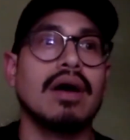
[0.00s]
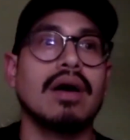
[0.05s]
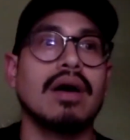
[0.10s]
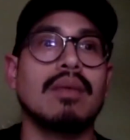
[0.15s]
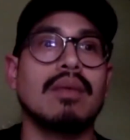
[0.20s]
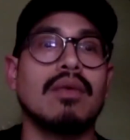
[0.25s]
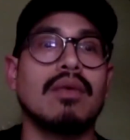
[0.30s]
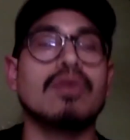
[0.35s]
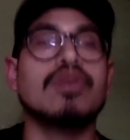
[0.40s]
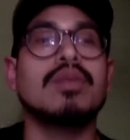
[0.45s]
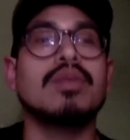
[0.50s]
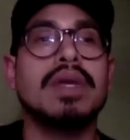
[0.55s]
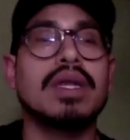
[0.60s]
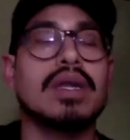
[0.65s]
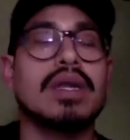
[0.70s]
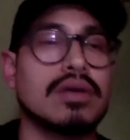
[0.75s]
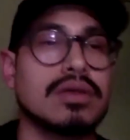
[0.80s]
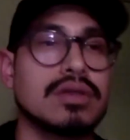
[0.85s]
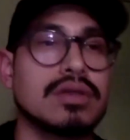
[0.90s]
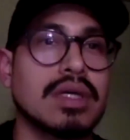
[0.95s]
orthopedic
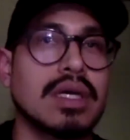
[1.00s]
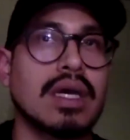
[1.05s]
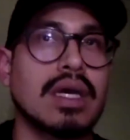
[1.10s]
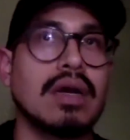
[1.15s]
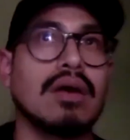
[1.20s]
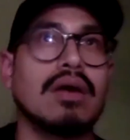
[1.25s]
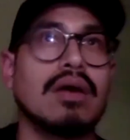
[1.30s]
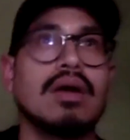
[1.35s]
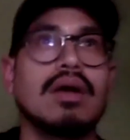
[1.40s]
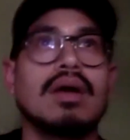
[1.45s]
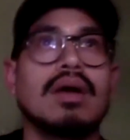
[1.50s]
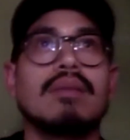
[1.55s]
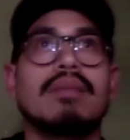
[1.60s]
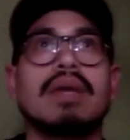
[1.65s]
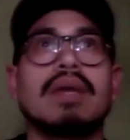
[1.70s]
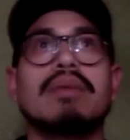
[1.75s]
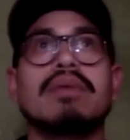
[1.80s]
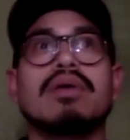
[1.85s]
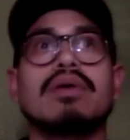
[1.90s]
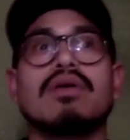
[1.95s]
urgent care. Maybe
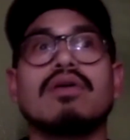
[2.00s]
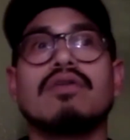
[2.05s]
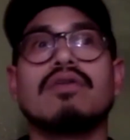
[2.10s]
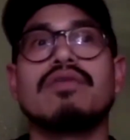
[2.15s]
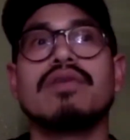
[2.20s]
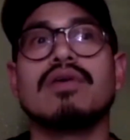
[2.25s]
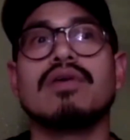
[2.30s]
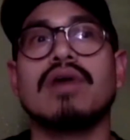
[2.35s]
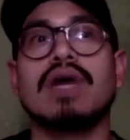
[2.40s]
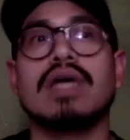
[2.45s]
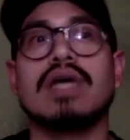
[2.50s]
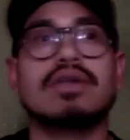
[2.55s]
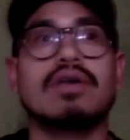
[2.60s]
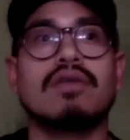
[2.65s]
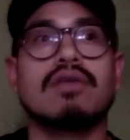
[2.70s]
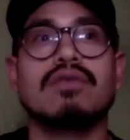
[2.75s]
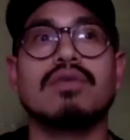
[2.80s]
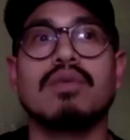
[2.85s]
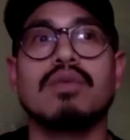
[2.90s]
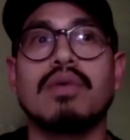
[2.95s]
you don't feel as
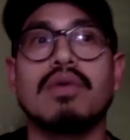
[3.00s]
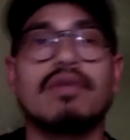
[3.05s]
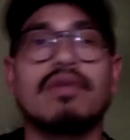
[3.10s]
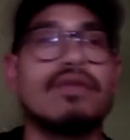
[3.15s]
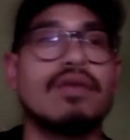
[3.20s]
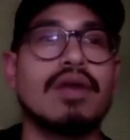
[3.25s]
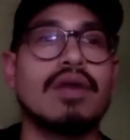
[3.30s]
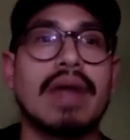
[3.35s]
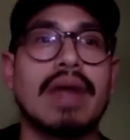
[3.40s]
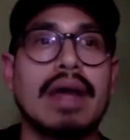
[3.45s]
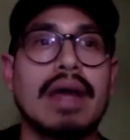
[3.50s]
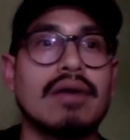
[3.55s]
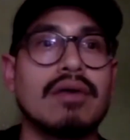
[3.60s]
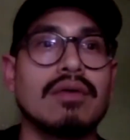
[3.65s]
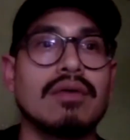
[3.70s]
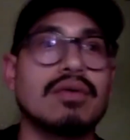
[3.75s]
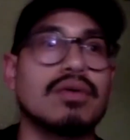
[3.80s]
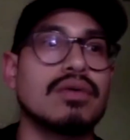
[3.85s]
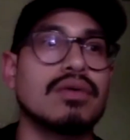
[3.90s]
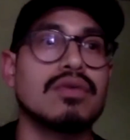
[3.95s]
comfortable with foot and ankle.
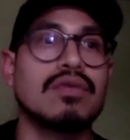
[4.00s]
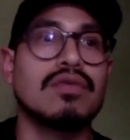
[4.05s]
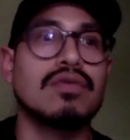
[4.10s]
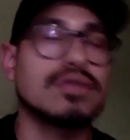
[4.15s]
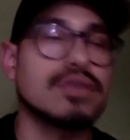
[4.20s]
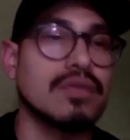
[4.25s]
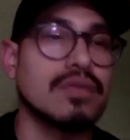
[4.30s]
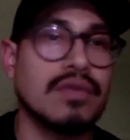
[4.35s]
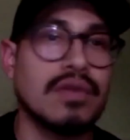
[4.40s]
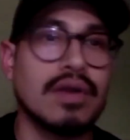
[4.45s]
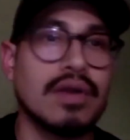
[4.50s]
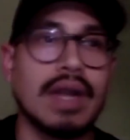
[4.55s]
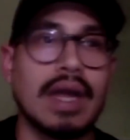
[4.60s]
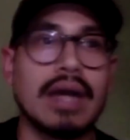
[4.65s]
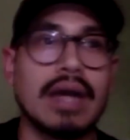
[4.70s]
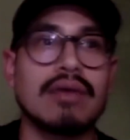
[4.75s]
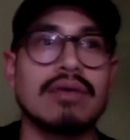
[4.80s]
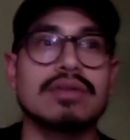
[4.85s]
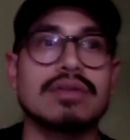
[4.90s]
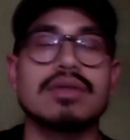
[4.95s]
Go do some foot and ankle.
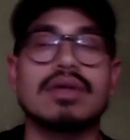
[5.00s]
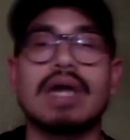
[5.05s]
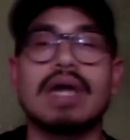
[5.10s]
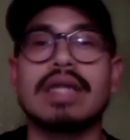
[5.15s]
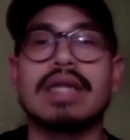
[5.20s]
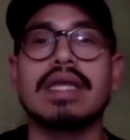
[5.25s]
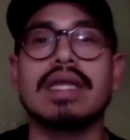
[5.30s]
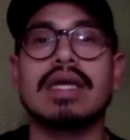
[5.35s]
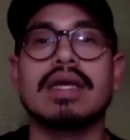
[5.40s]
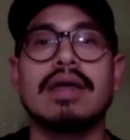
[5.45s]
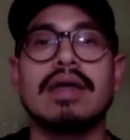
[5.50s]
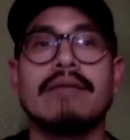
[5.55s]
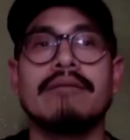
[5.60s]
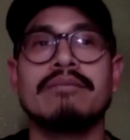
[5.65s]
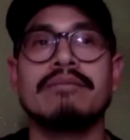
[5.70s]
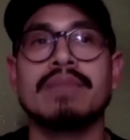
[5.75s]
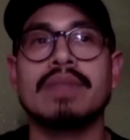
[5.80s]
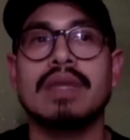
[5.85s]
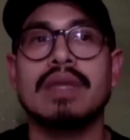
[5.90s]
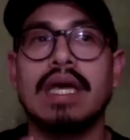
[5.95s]
So I think
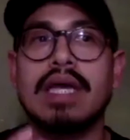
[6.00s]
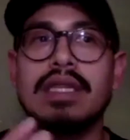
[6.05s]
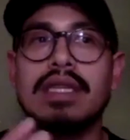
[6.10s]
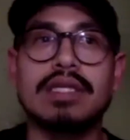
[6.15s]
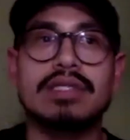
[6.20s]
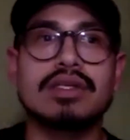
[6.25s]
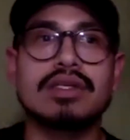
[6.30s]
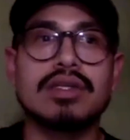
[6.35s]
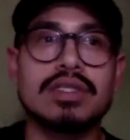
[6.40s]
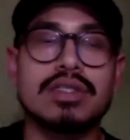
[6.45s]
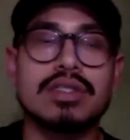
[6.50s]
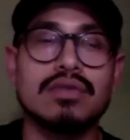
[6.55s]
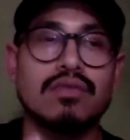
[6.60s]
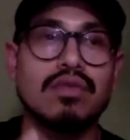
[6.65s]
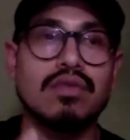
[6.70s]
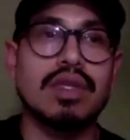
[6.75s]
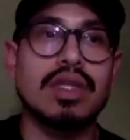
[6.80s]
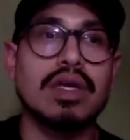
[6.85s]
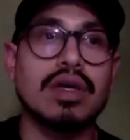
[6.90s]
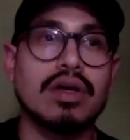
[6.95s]
initially it's
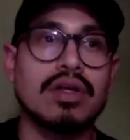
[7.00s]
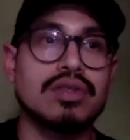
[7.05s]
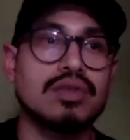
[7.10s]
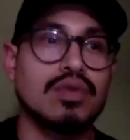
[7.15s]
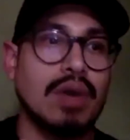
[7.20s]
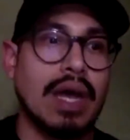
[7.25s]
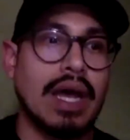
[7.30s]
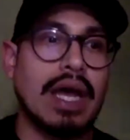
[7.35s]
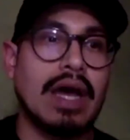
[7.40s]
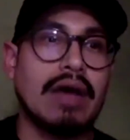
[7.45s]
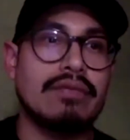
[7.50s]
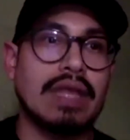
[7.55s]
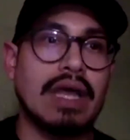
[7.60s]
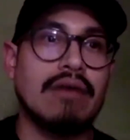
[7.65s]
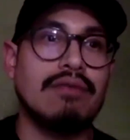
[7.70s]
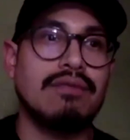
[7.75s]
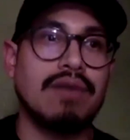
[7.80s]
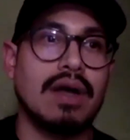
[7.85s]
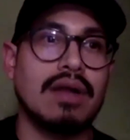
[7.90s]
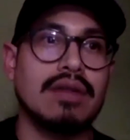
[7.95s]
really good to have that
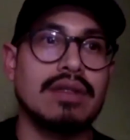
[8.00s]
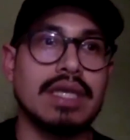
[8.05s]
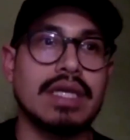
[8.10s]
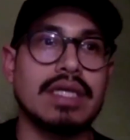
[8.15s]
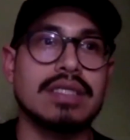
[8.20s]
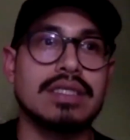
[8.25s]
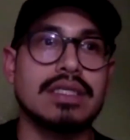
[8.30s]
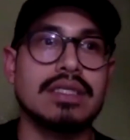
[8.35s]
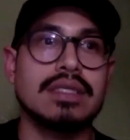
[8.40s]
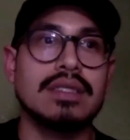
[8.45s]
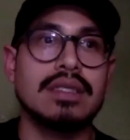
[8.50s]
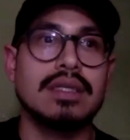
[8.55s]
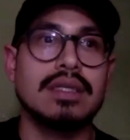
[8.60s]
foundation,